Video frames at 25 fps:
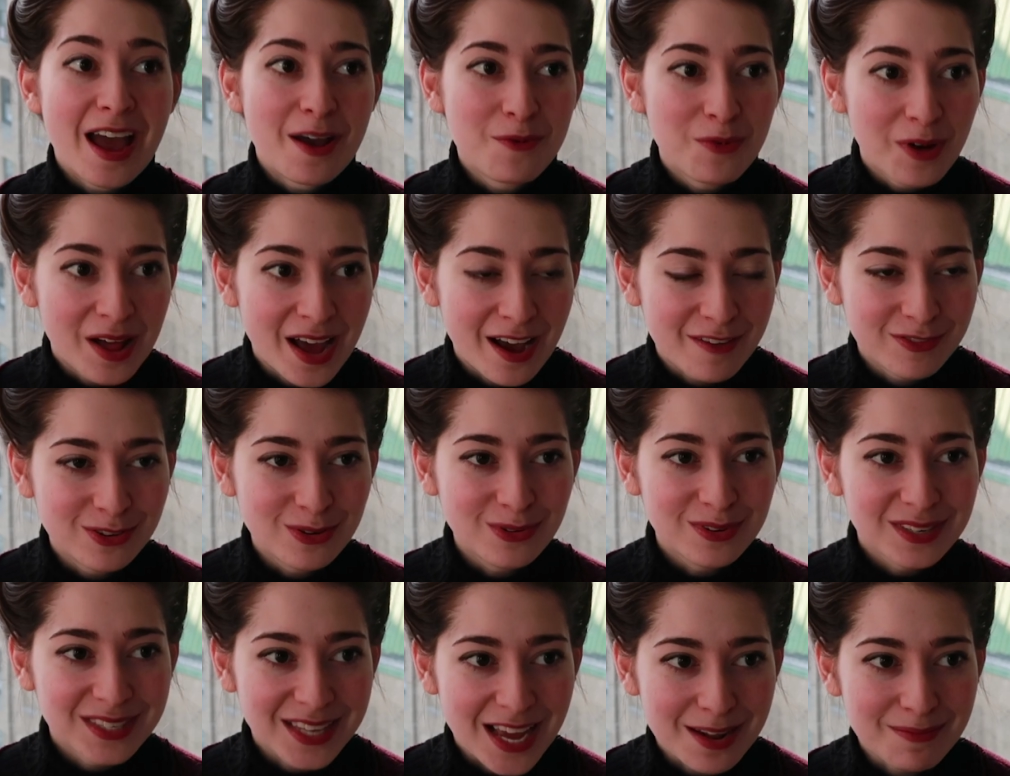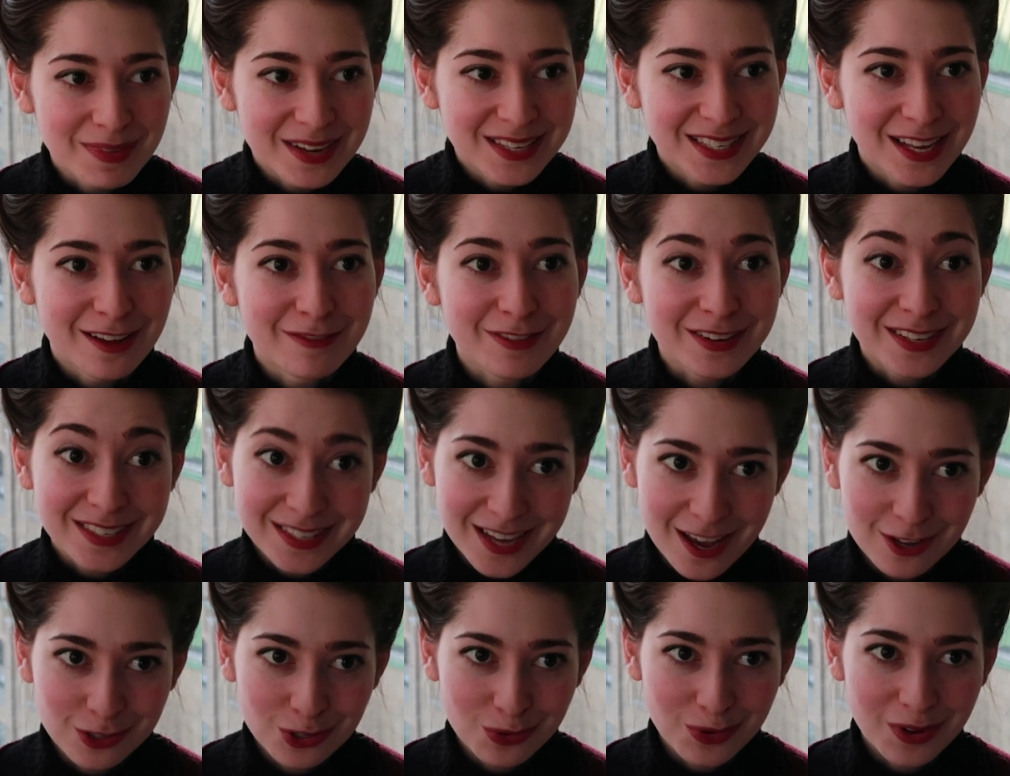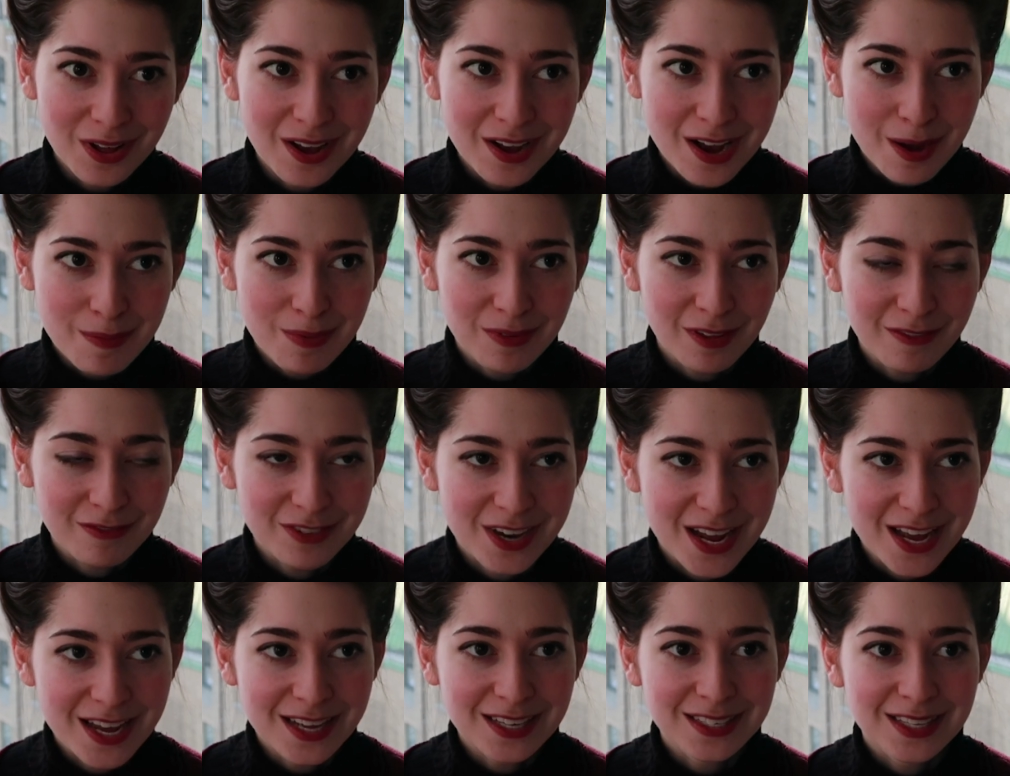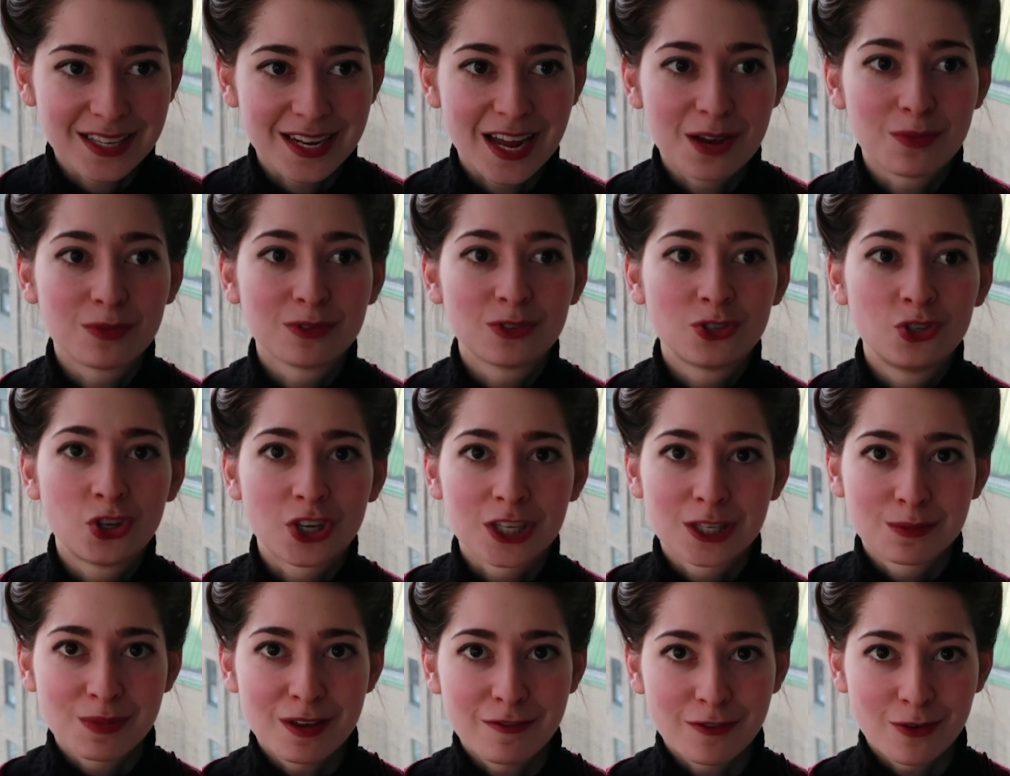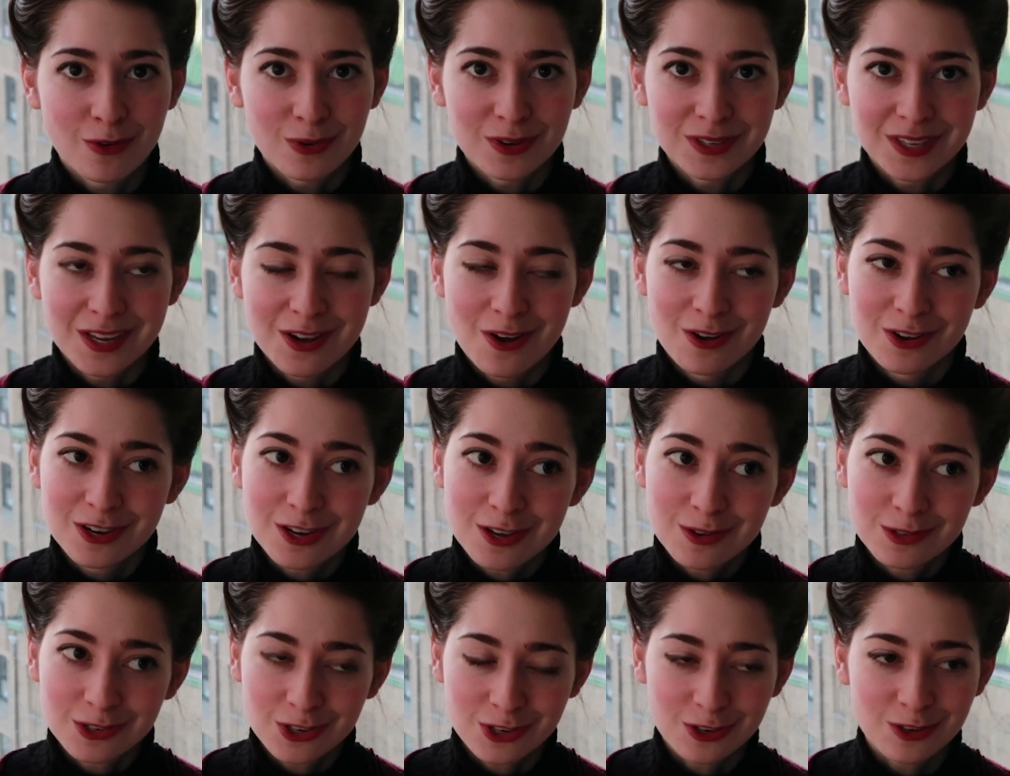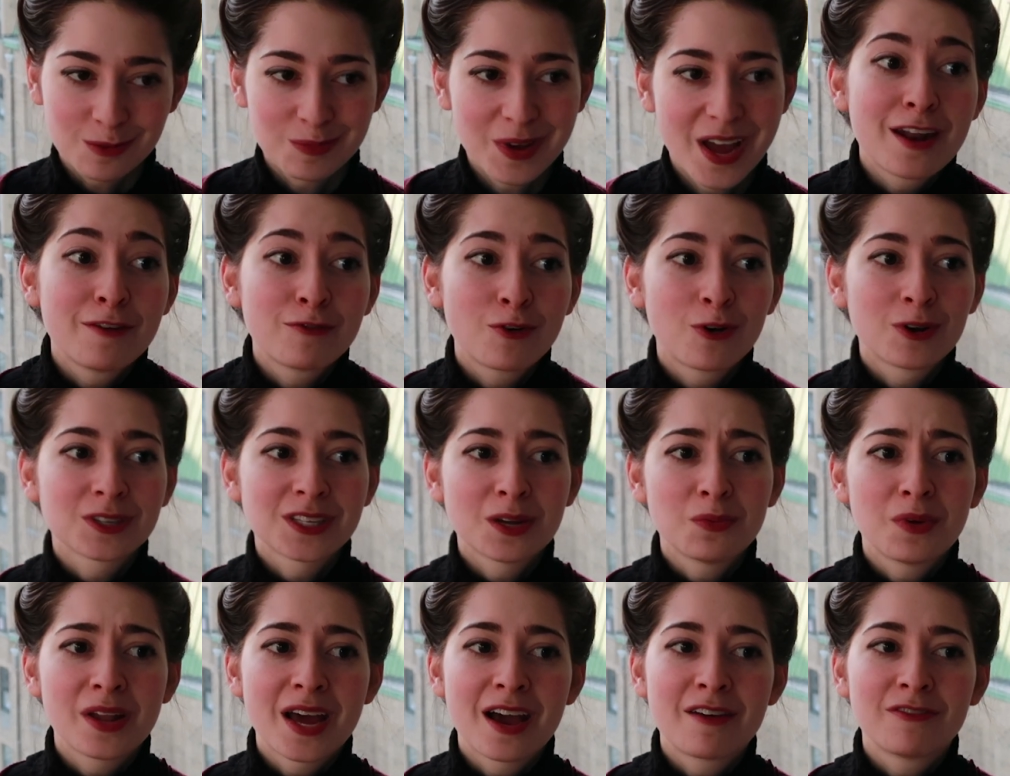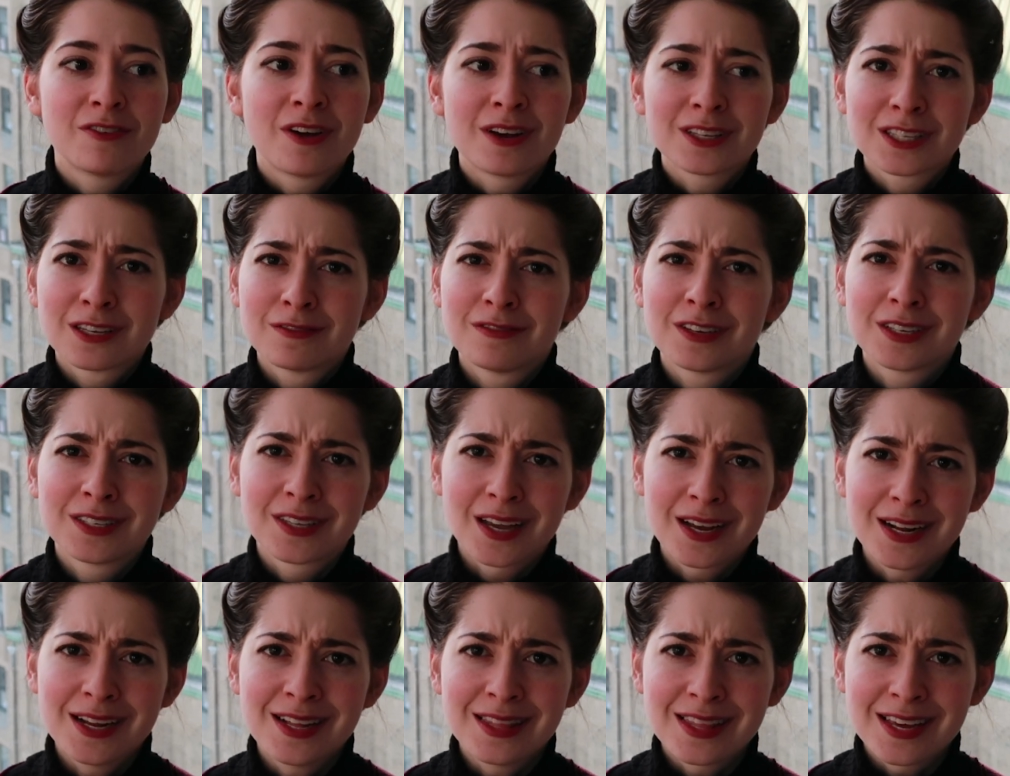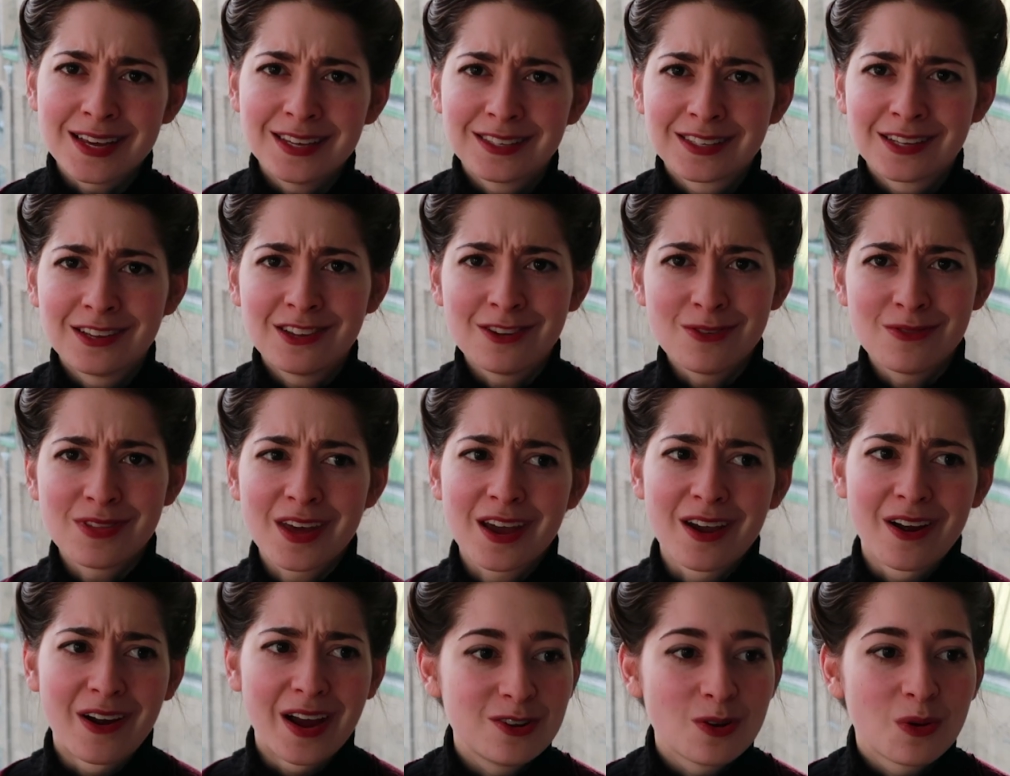I will have to set myself a schedule, a couple of days that I will just be focusing on YouTube, and of course I will have lots of exciting things to do there.